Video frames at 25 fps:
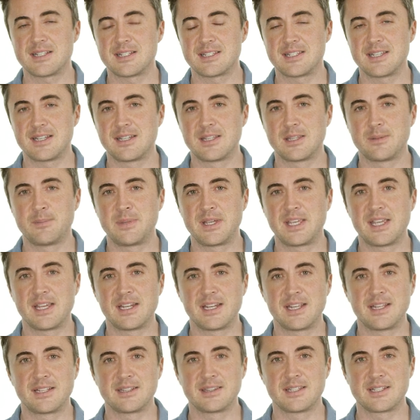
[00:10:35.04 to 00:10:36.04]
I said at the
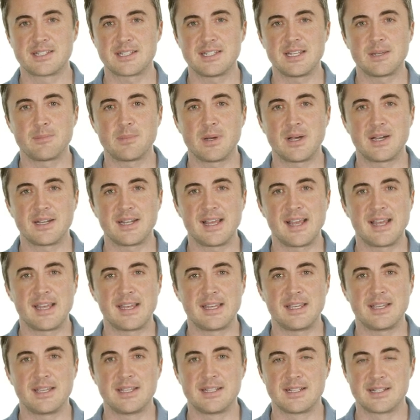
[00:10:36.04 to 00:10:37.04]
beginning, listening part
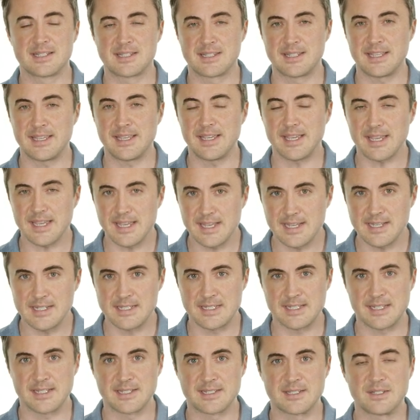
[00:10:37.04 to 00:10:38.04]
A is the
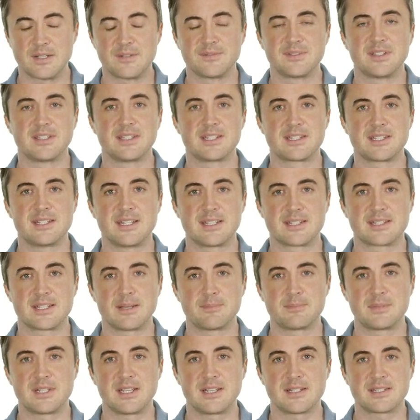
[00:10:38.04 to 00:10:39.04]
easiest of the listening
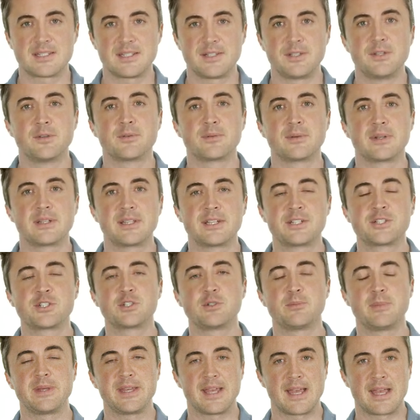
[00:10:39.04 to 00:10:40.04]
subtests, and you really
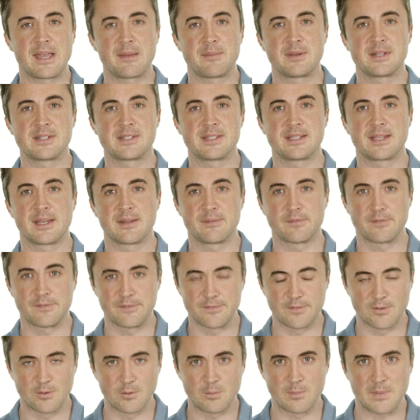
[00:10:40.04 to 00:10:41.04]
should be aiming to get
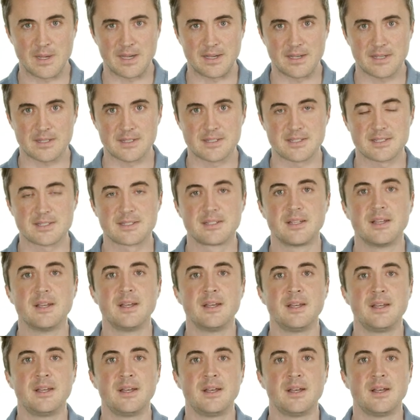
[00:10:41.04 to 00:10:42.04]
full marks.
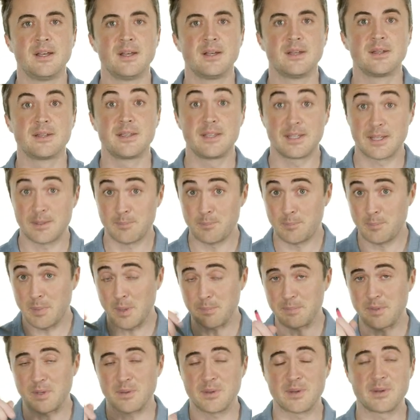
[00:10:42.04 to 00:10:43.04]
You can
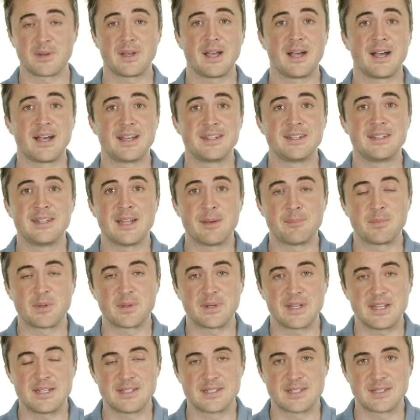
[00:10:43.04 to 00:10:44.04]
pop your
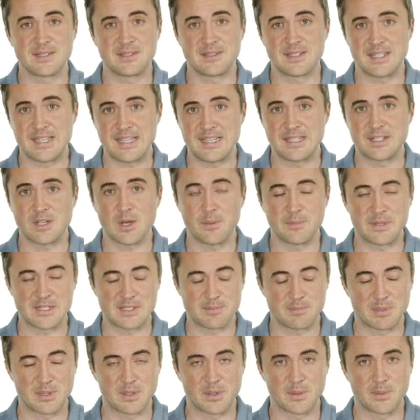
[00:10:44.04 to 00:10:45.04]
number into the
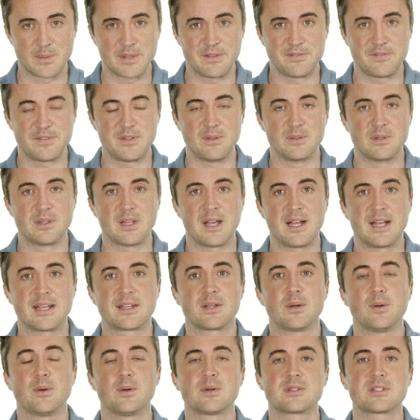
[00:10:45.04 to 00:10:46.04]
comments below if you
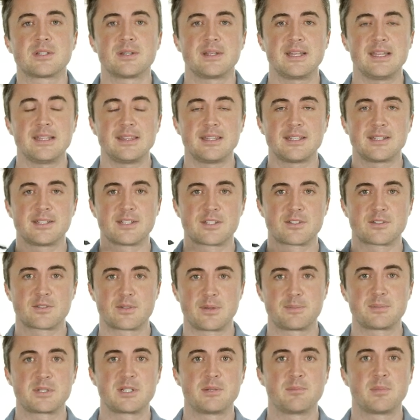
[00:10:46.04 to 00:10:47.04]
like. Also, in the
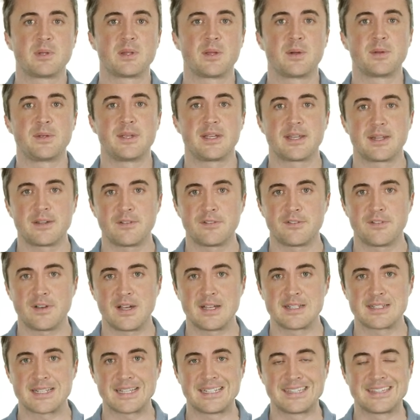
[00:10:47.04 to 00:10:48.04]
description below, you're going to
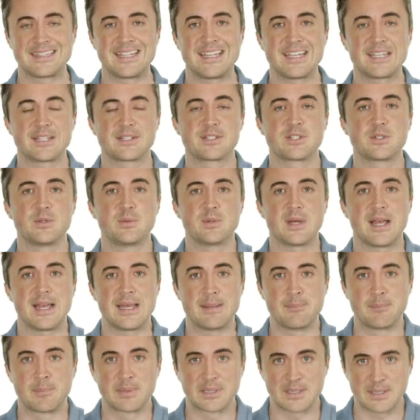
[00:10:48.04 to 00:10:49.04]
find a link to
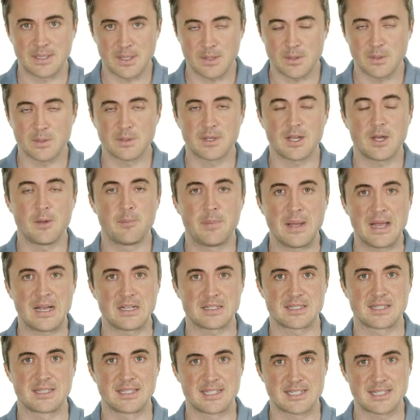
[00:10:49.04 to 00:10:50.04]
a blog
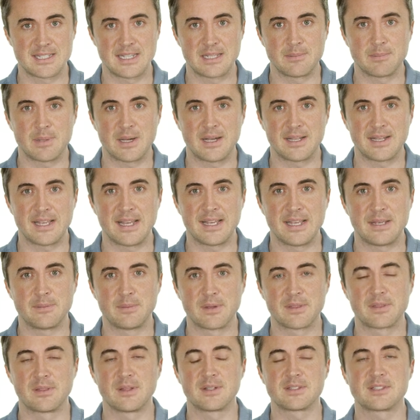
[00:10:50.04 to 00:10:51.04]
about listening part A
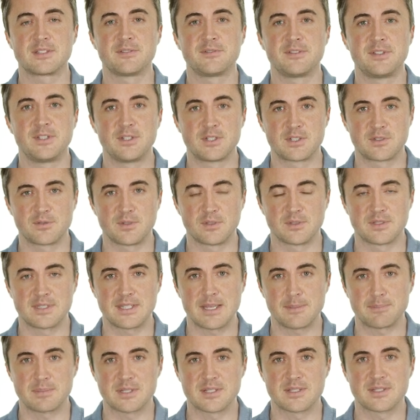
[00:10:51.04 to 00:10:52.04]
with lots of useful
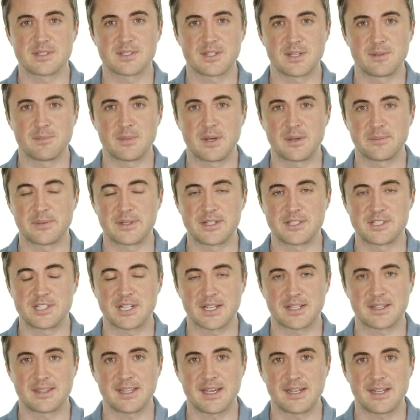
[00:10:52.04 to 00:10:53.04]
tips, so you might want to
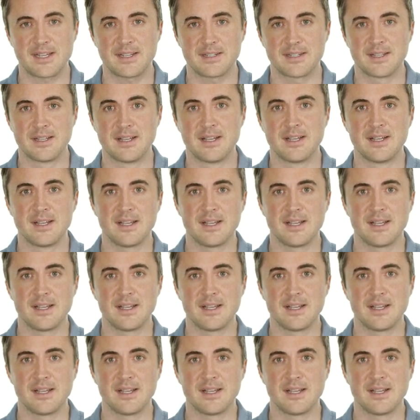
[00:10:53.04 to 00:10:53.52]
check that out.